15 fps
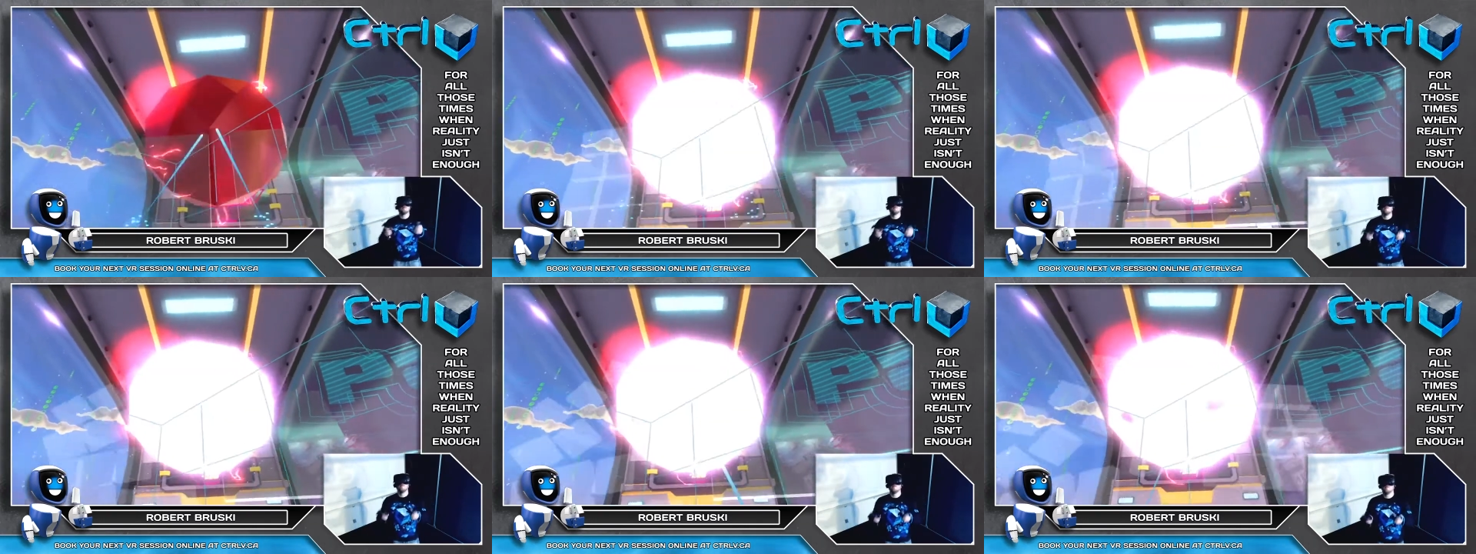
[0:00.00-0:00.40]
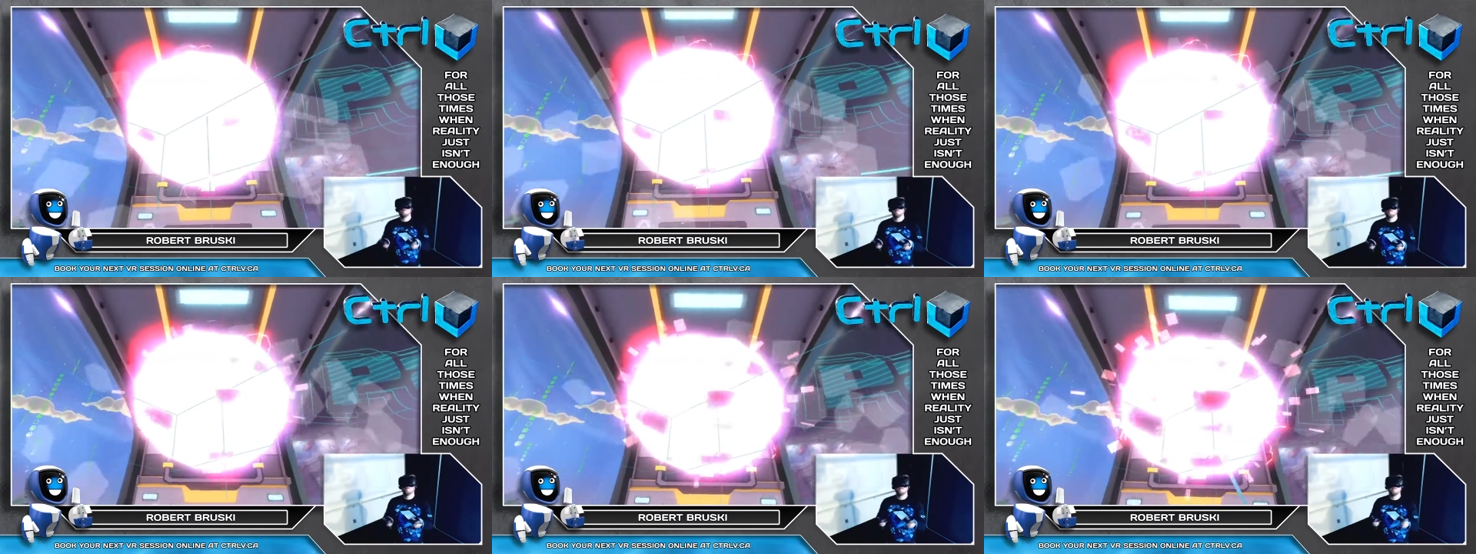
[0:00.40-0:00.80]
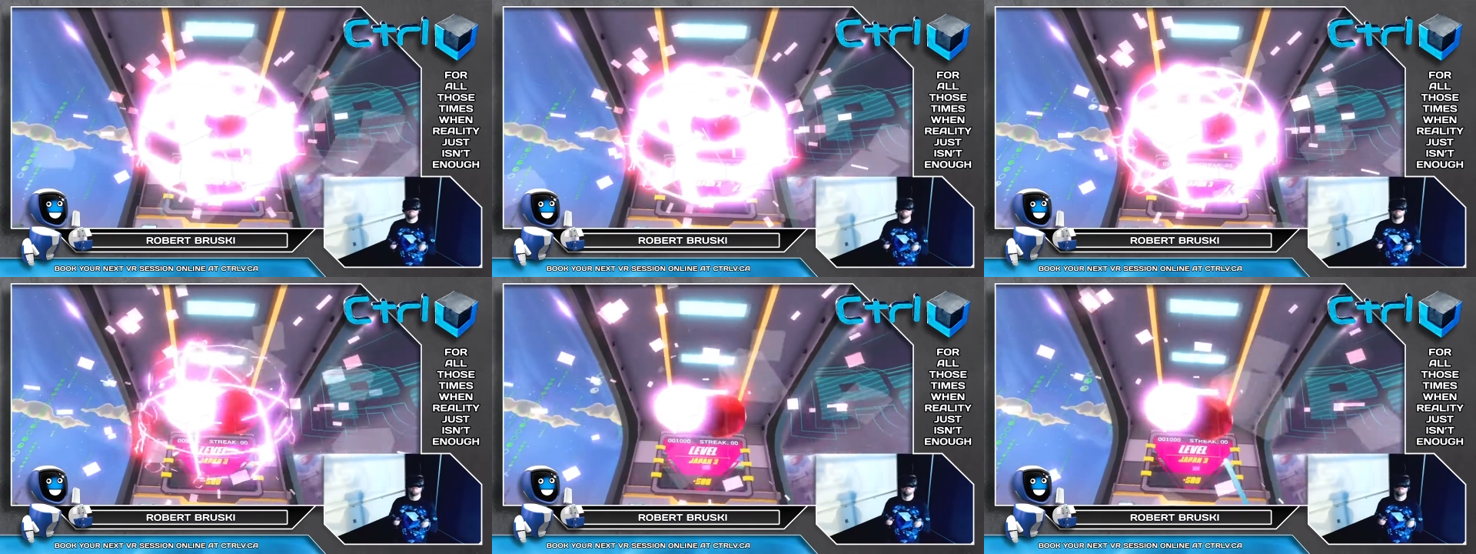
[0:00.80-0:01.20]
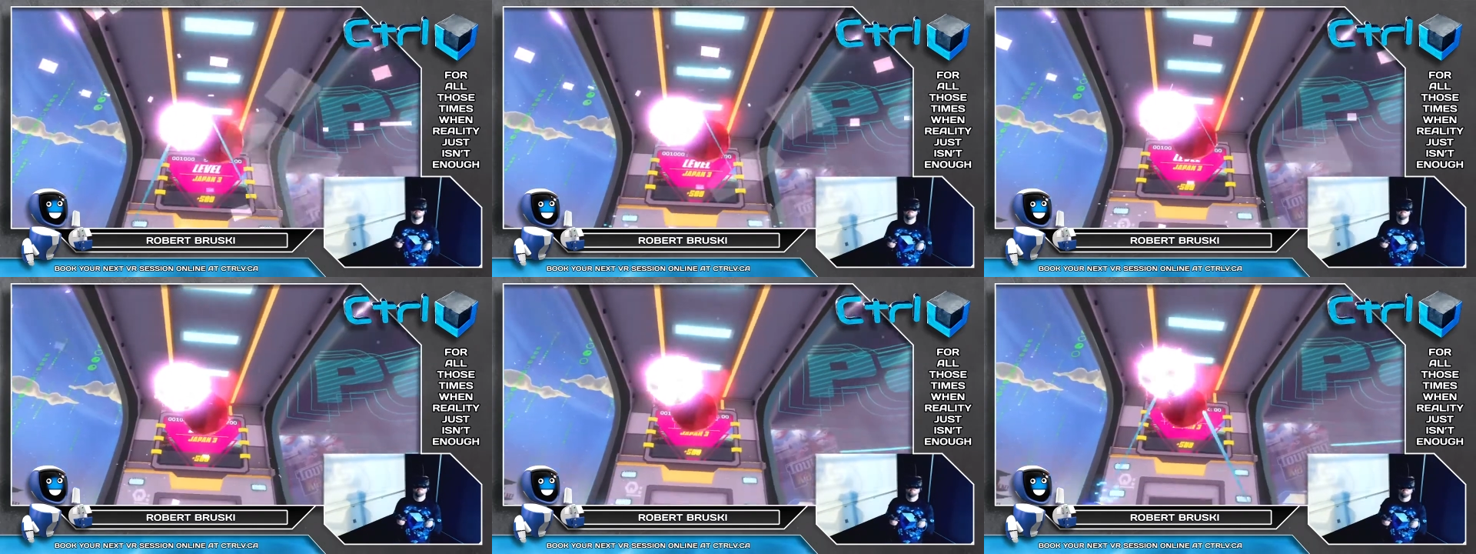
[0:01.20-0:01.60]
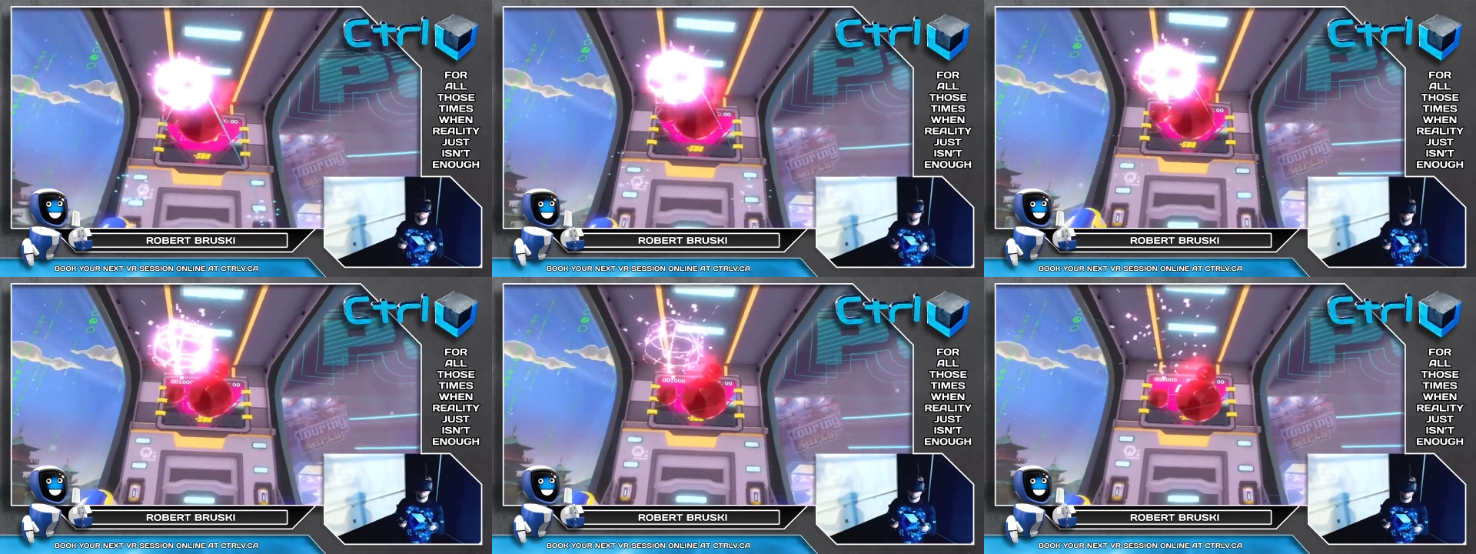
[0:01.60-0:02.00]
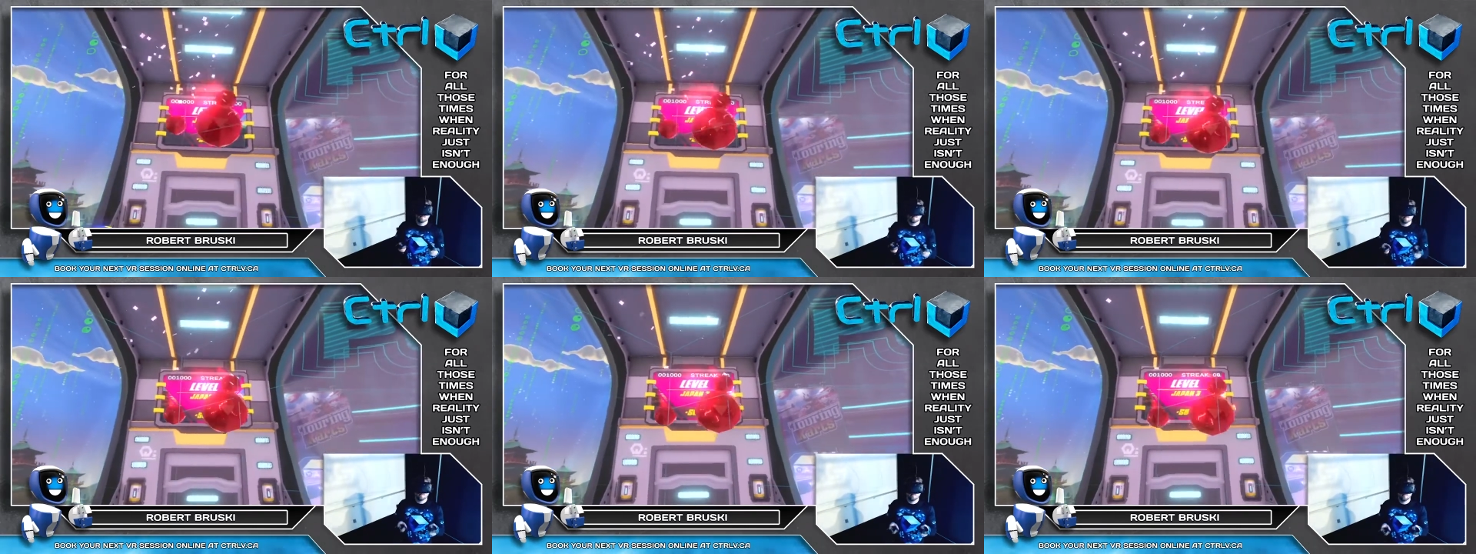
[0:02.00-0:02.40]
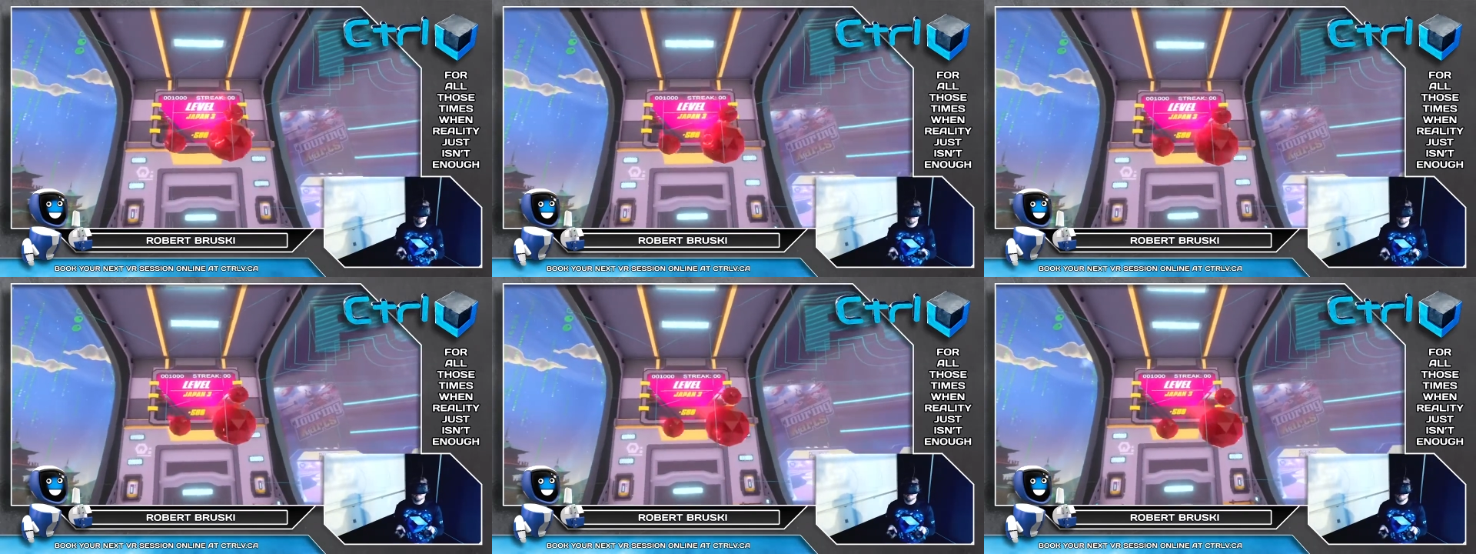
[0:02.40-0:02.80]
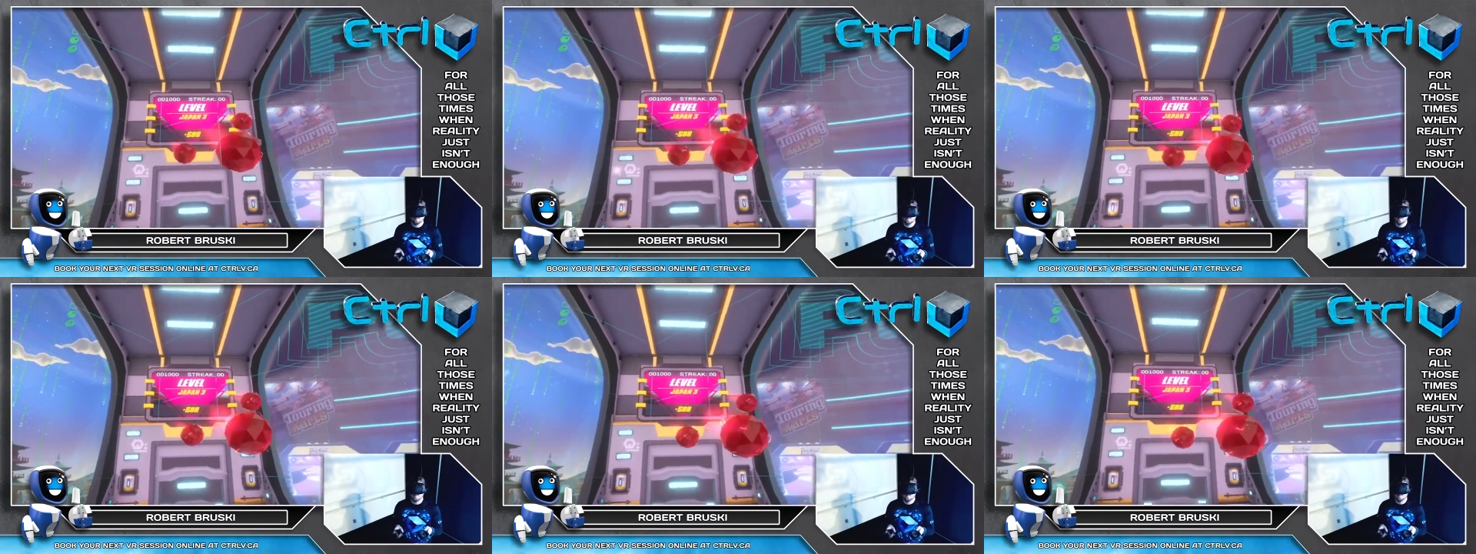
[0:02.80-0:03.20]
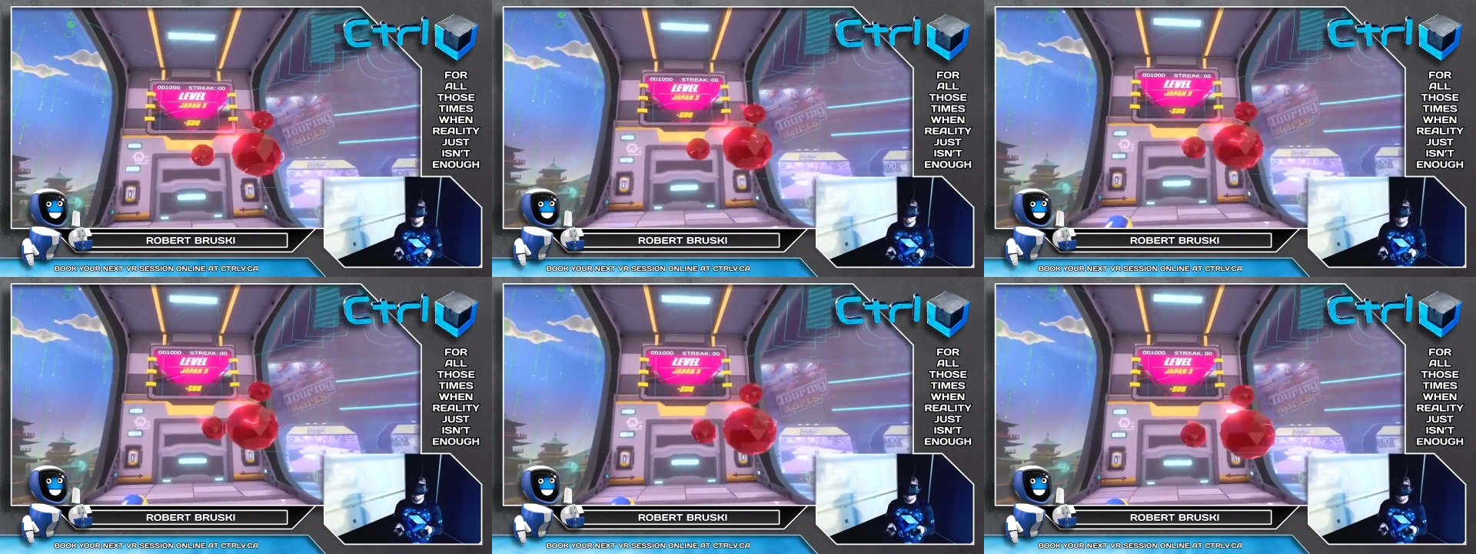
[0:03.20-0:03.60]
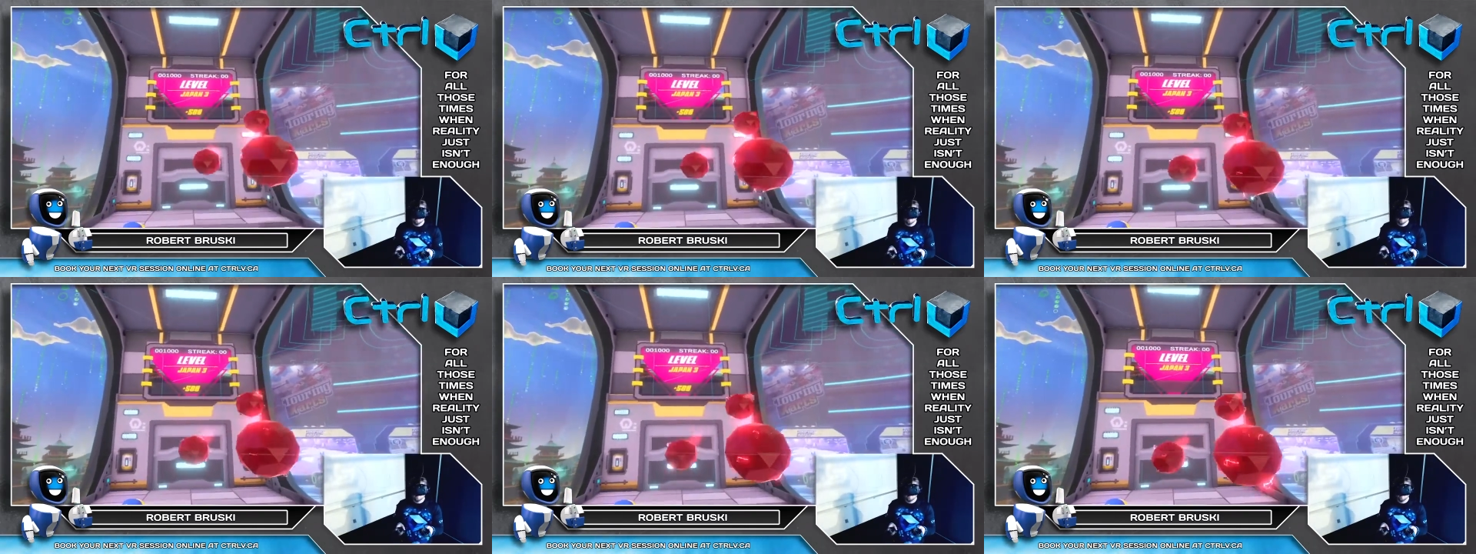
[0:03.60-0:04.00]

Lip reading: [unreadable: no face in view]